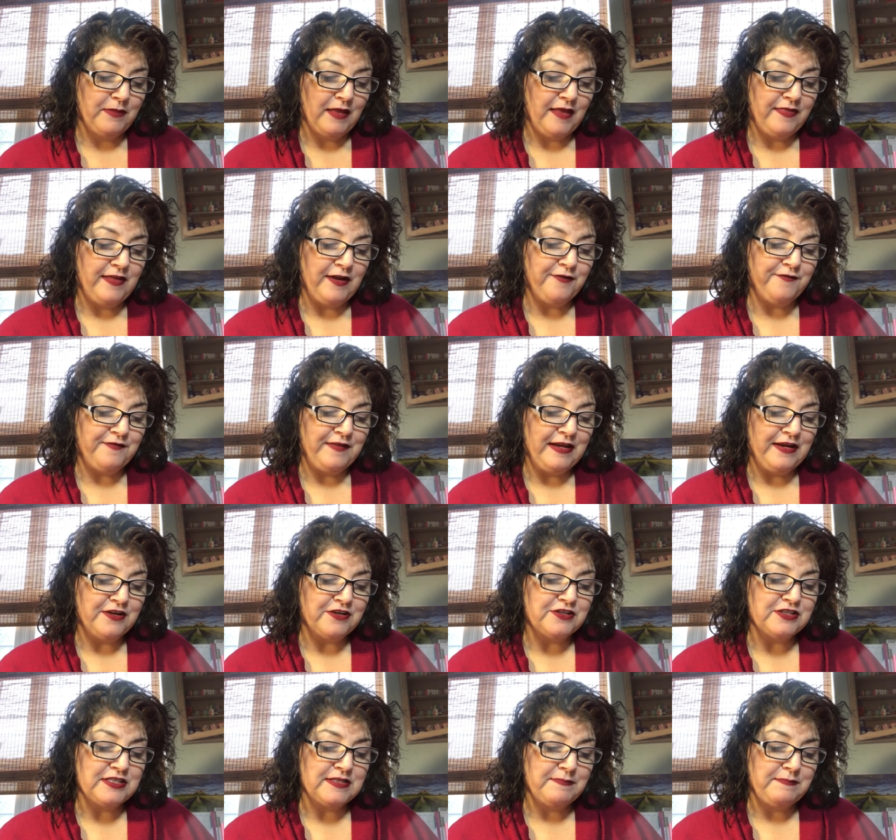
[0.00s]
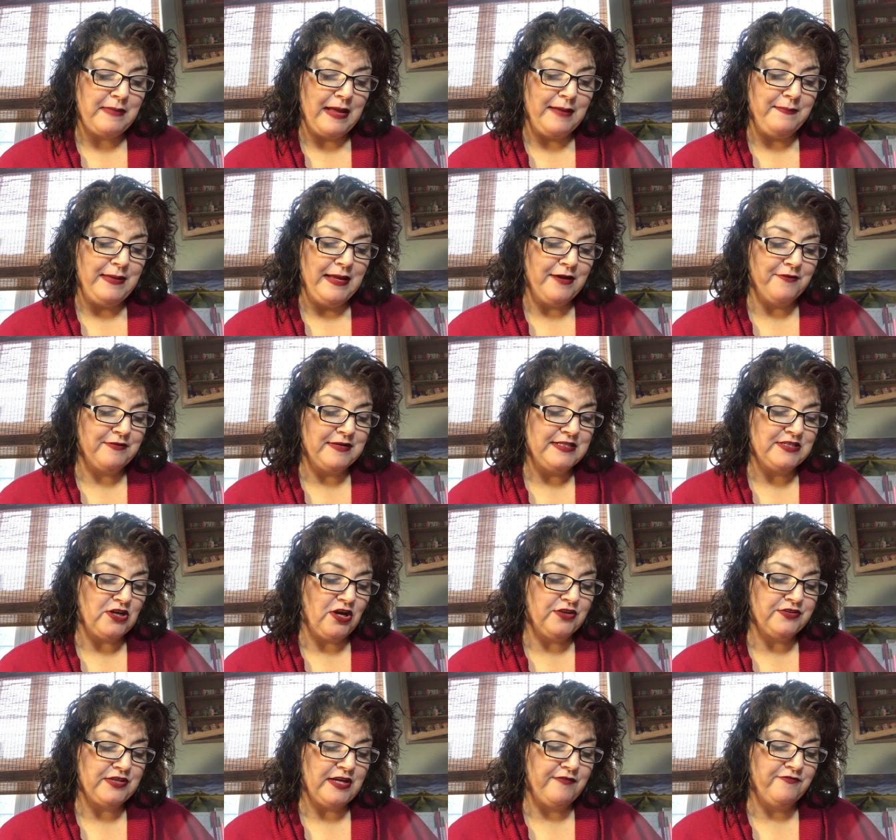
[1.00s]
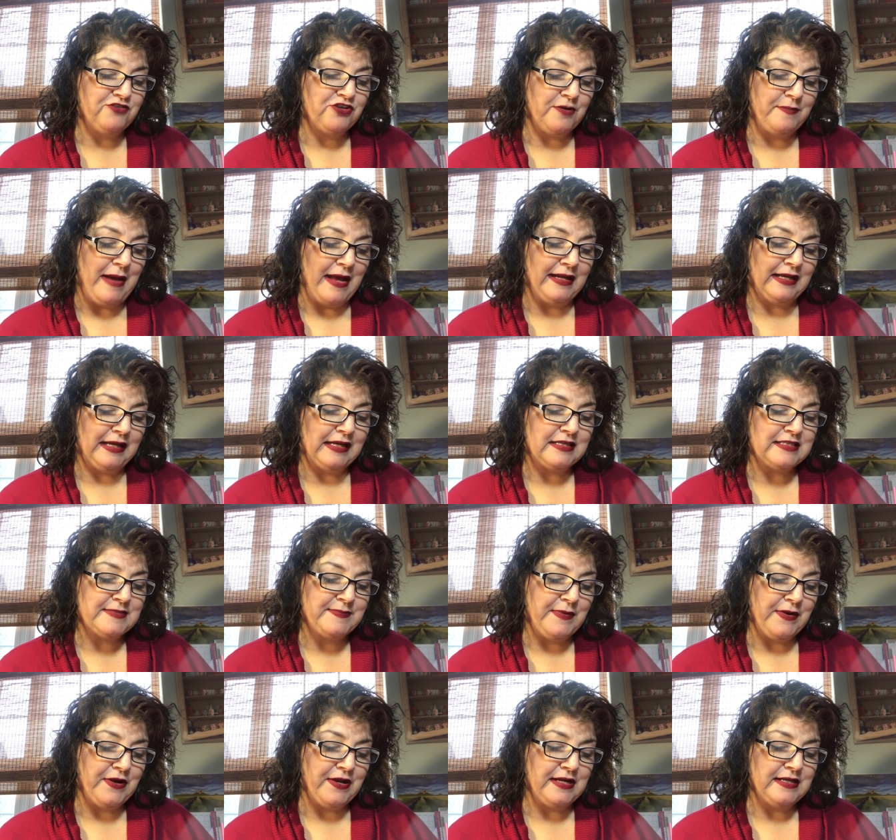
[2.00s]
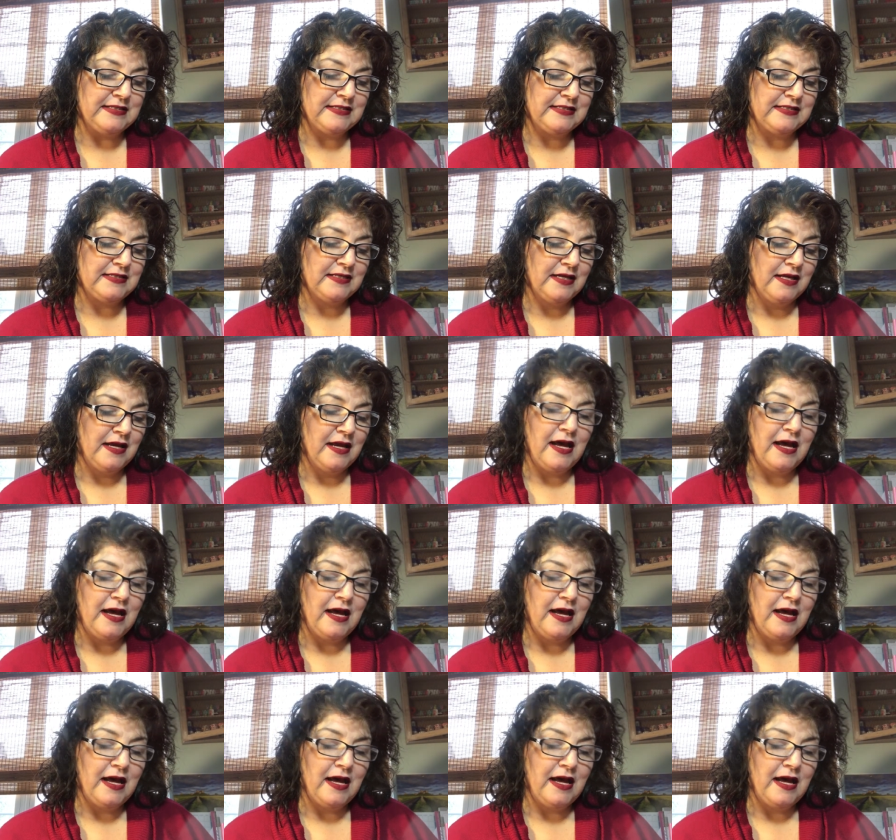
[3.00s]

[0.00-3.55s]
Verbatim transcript: Their fears may be a result of traumatic experience,